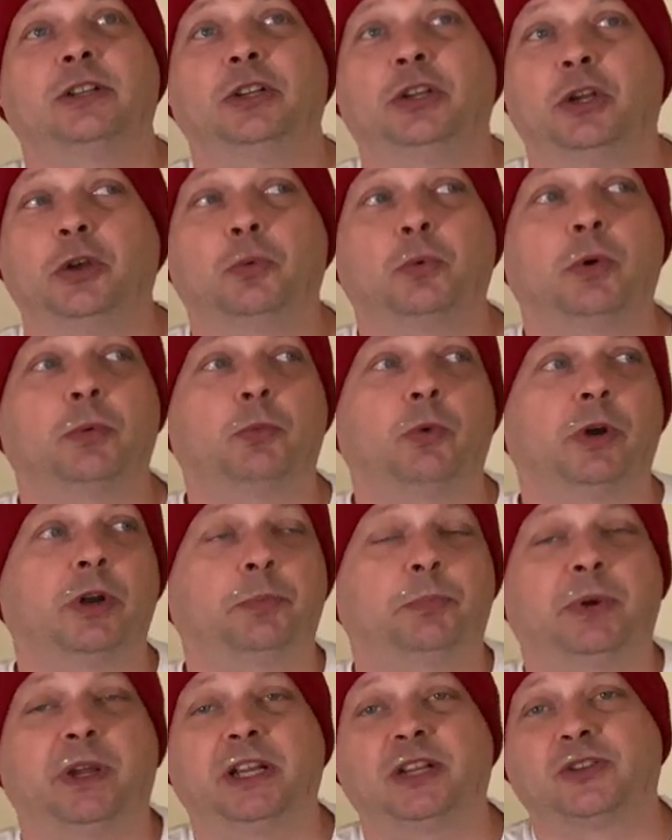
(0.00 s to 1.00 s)
you wouldn't want
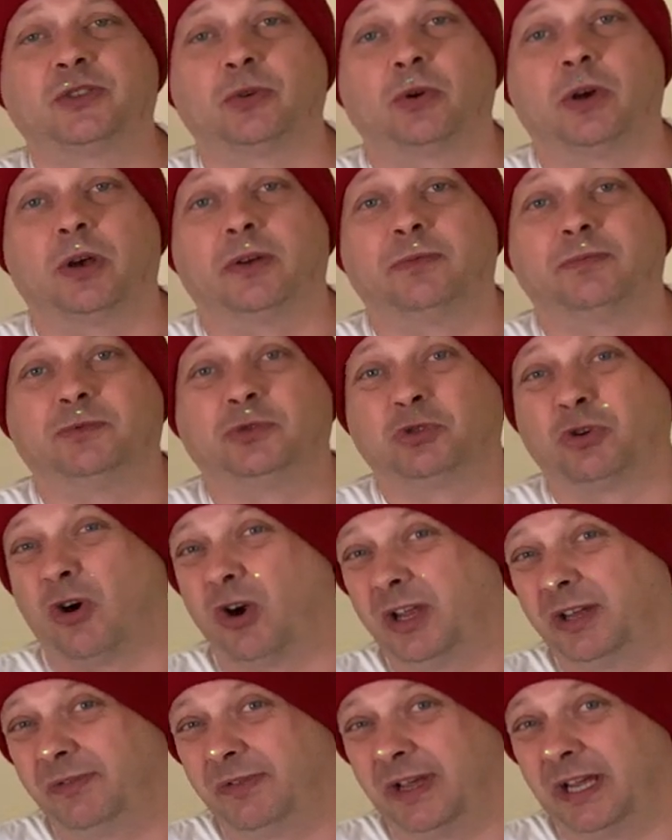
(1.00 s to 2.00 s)
to be sort of
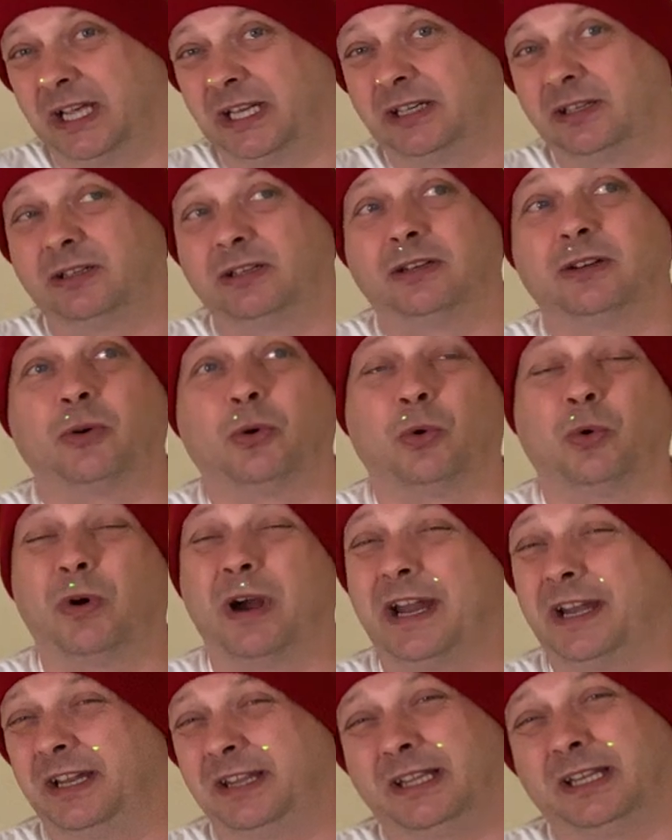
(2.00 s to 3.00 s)
driving or
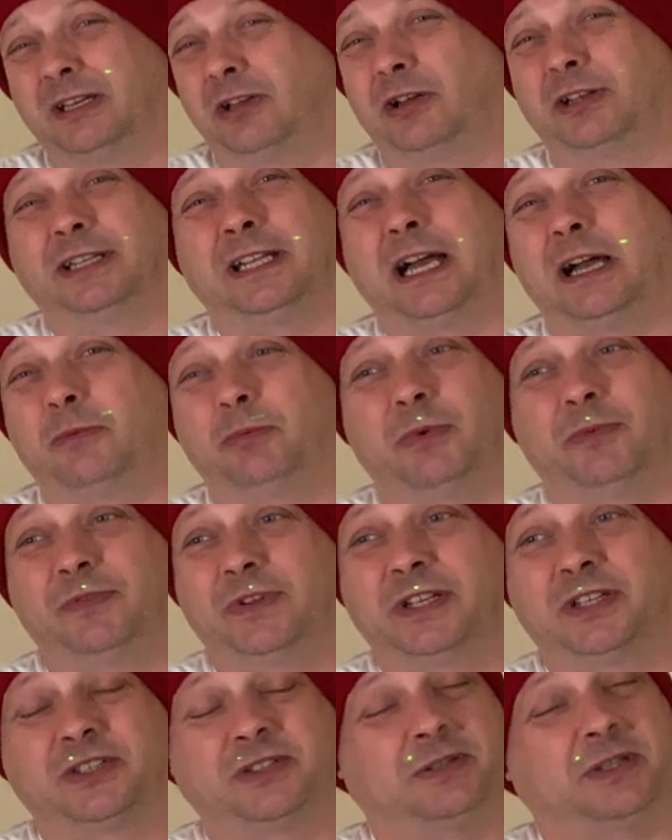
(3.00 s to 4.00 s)
anything like that with
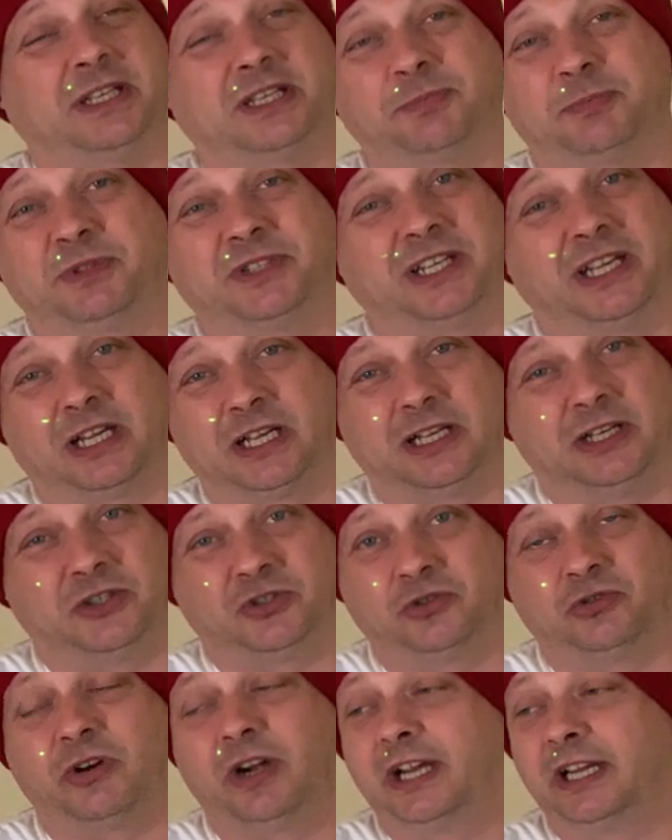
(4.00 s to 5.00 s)
this this particular
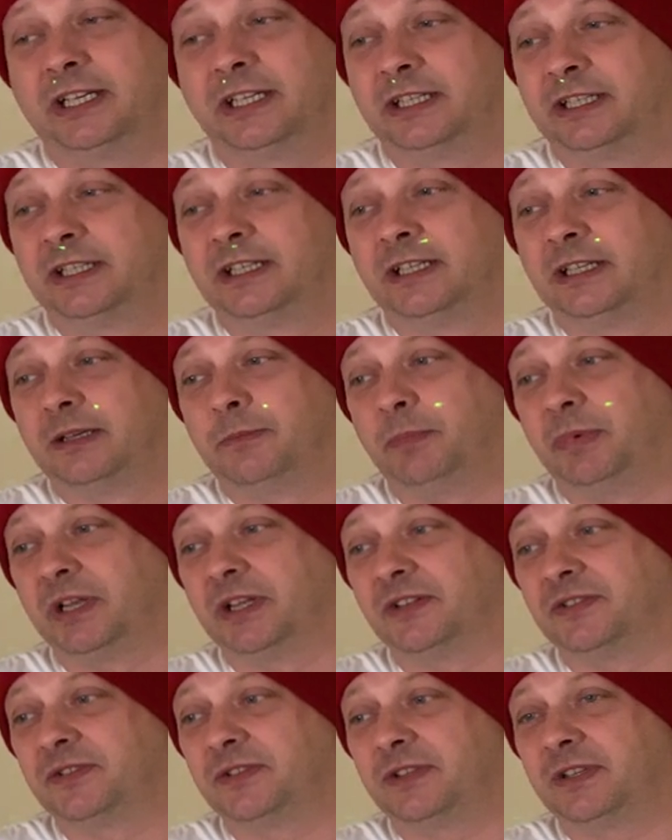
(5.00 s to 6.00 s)
strain.
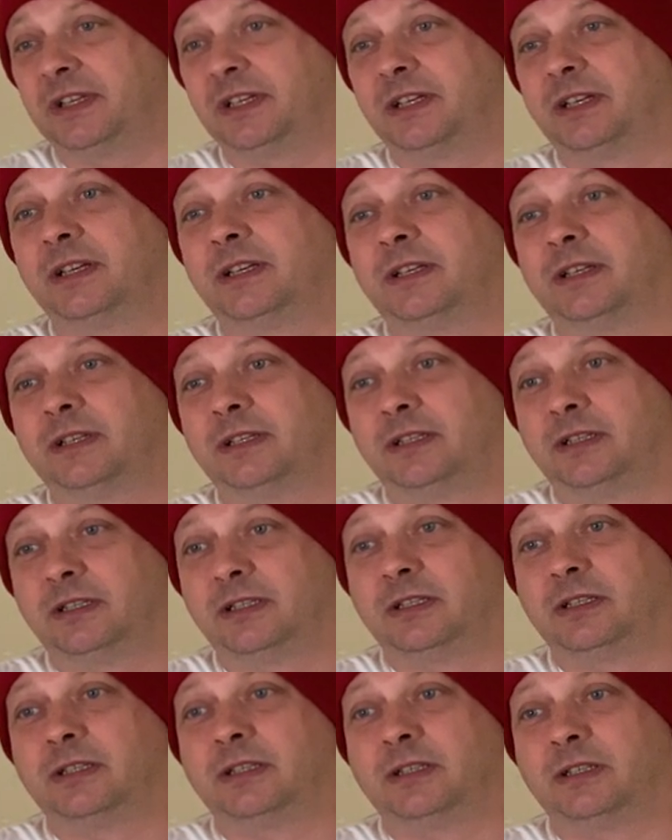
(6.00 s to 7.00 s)
This is a uh, come
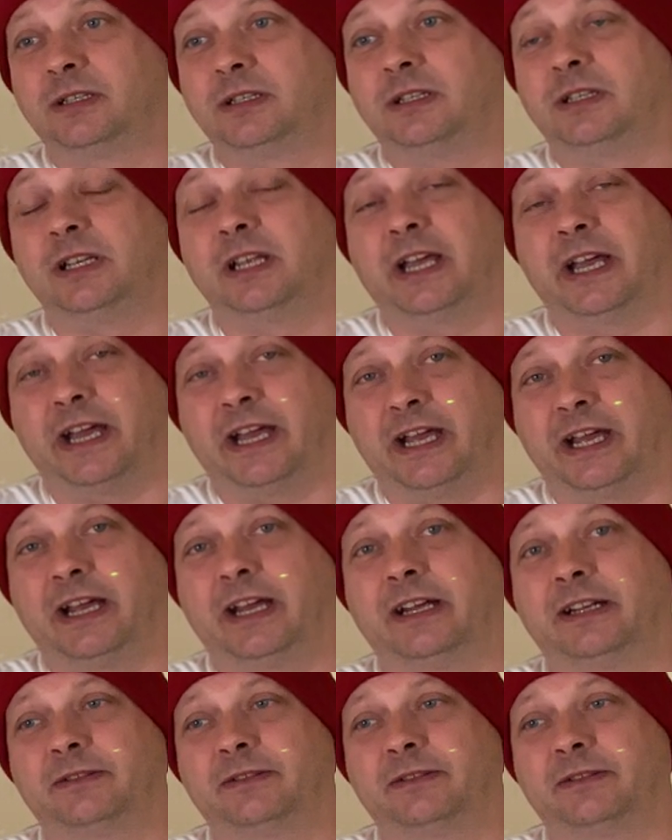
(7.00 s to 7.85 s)
home from yeah,